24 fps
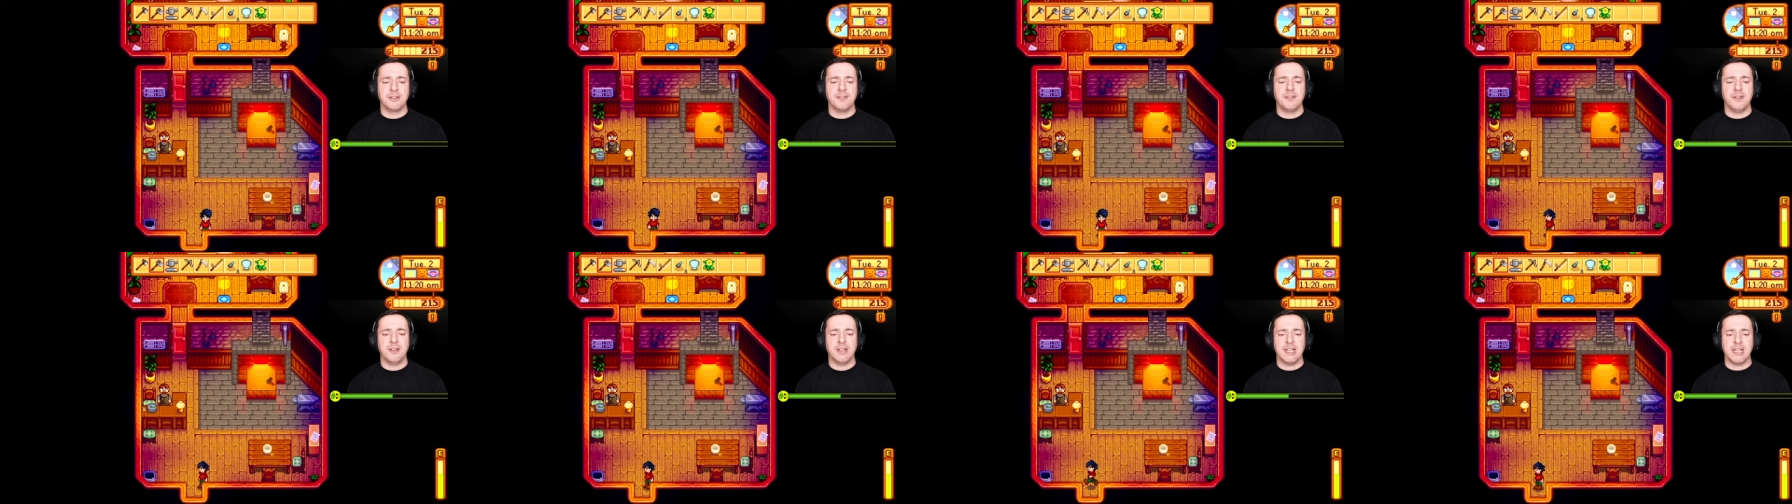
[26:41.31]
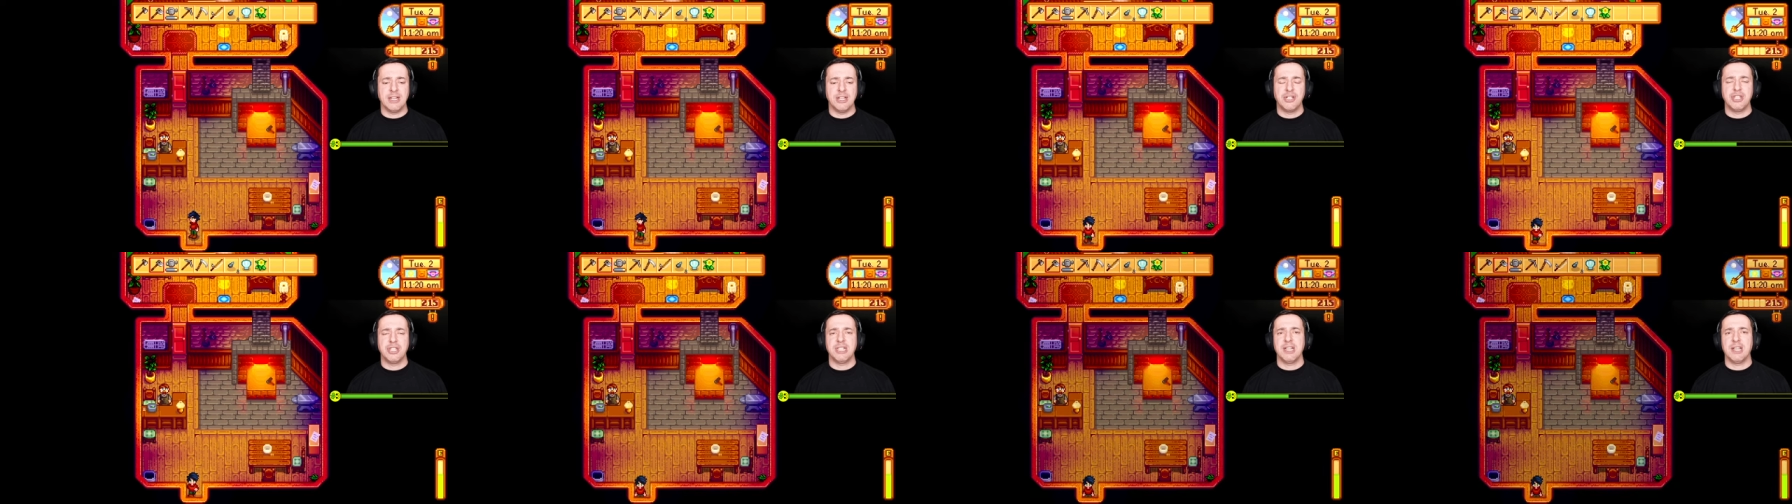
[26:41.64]
if you
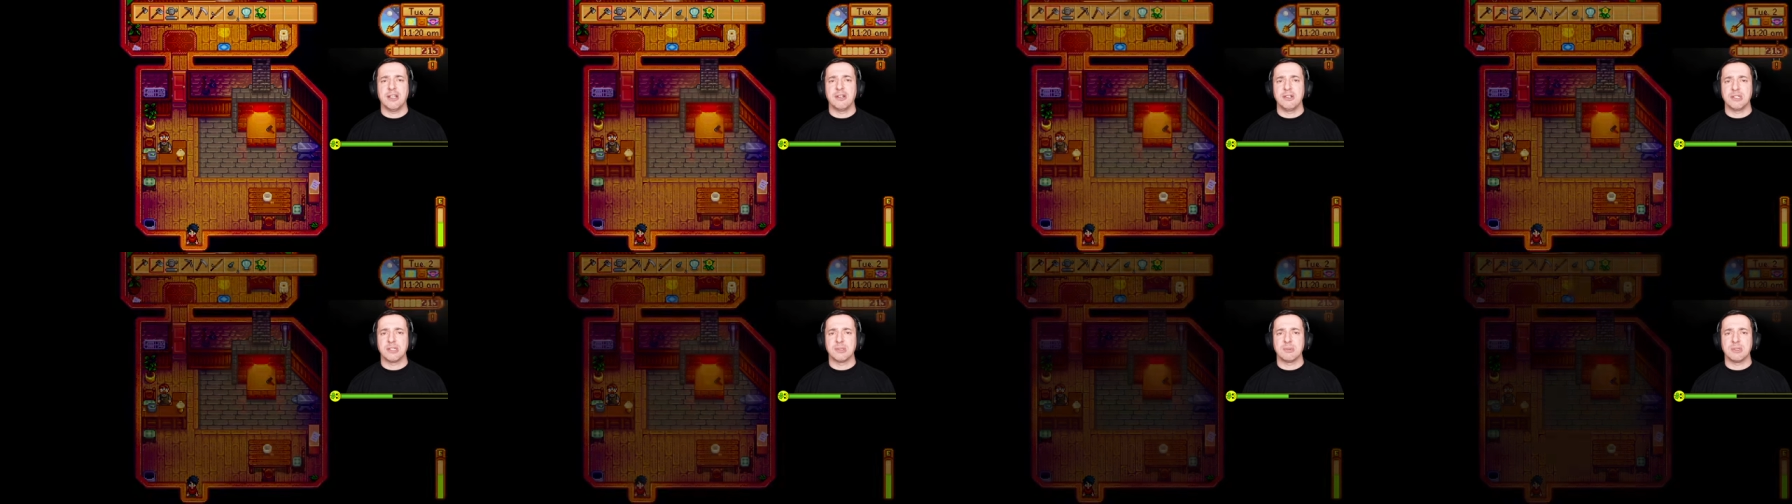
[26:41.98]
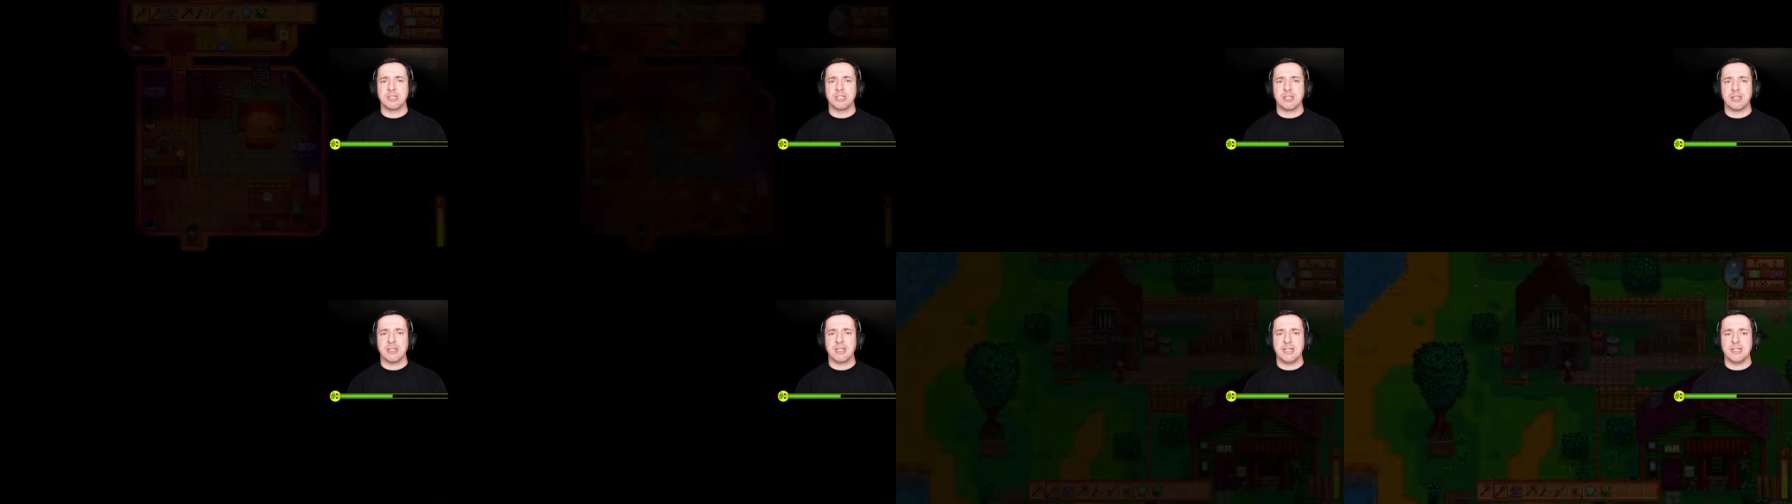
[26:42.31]
get geos,
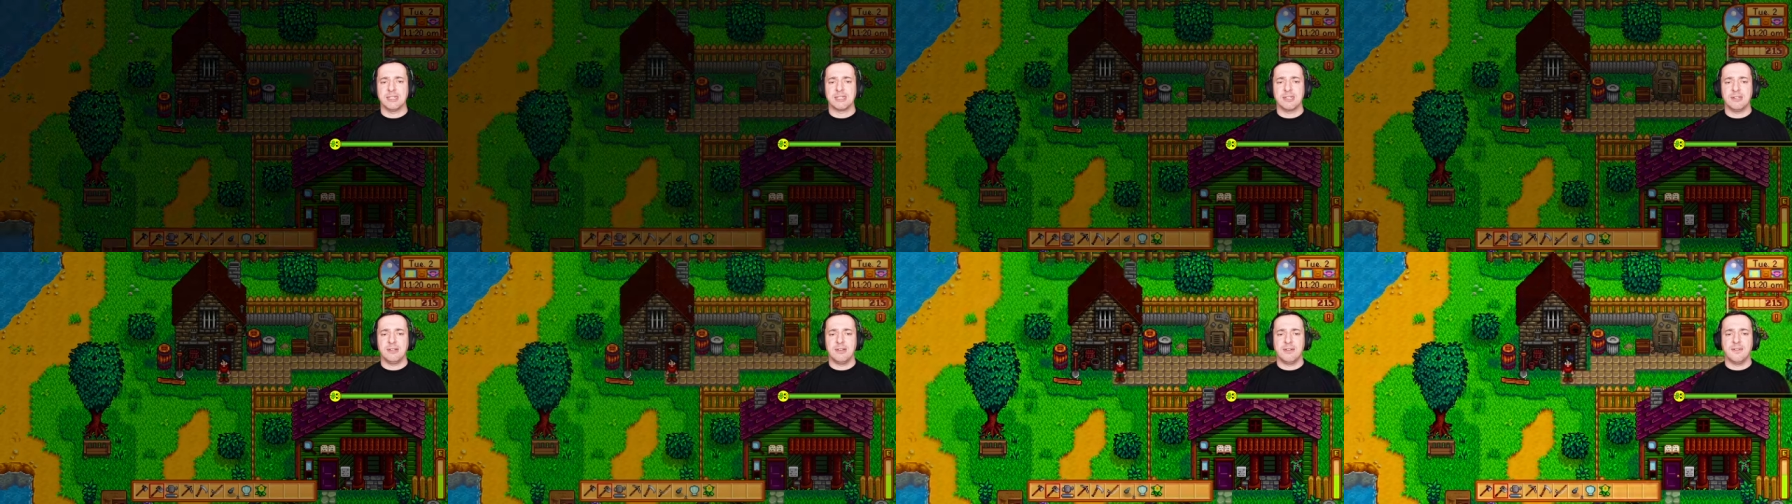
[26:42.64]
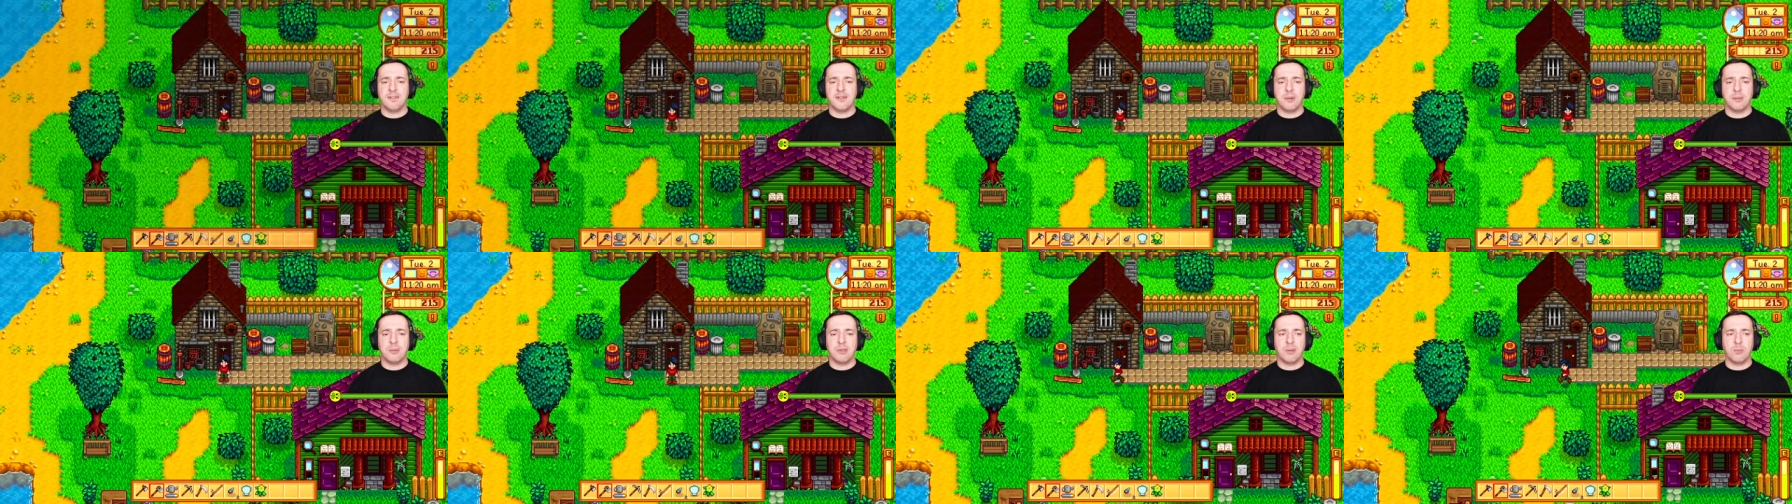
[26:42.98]
which are things that you
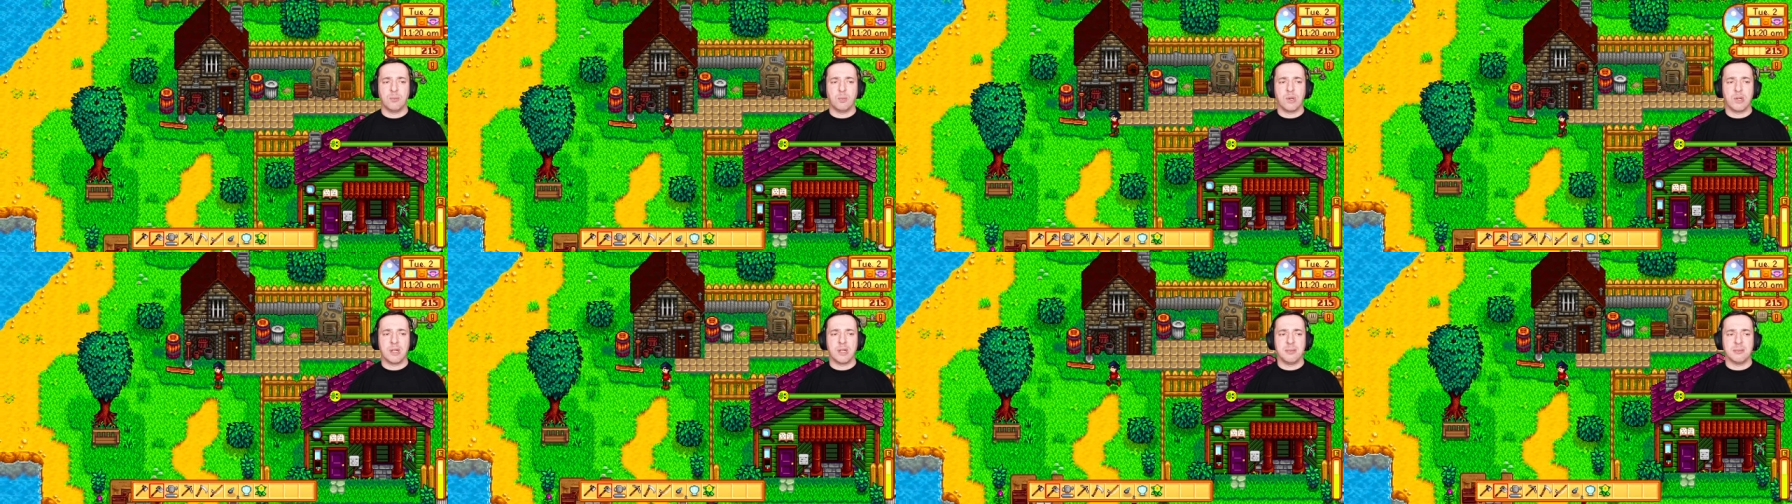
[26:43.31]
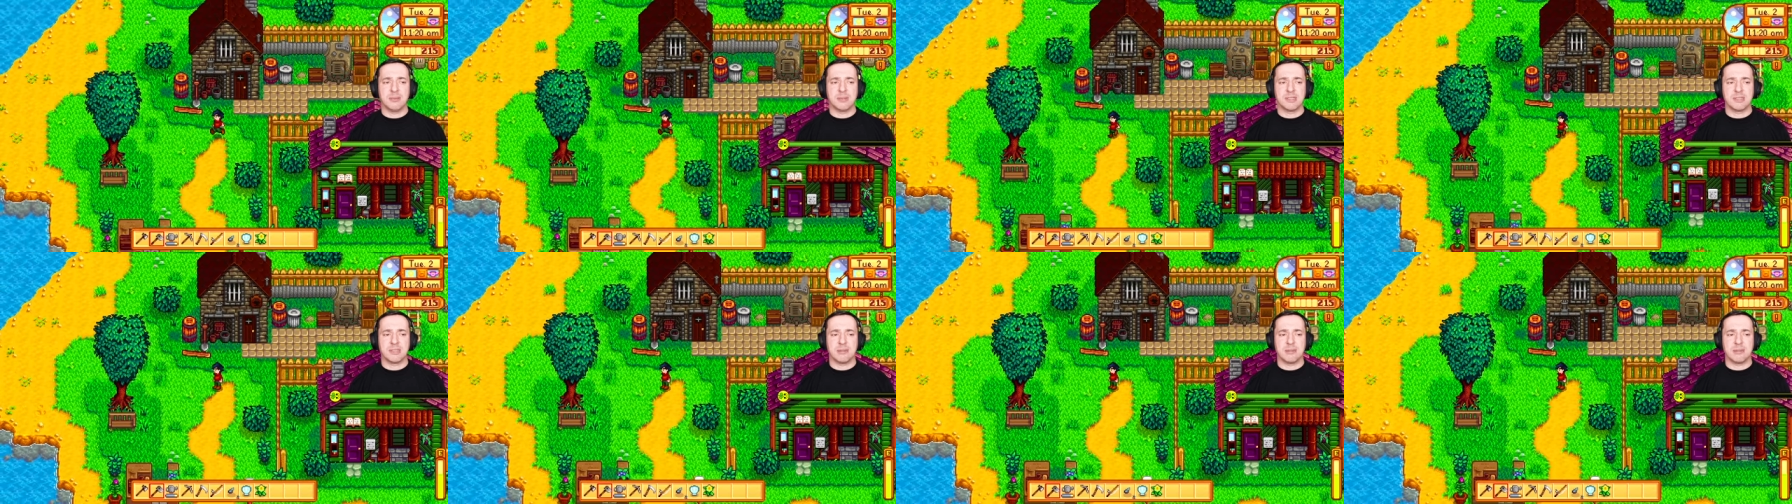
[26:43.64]
find with the worms,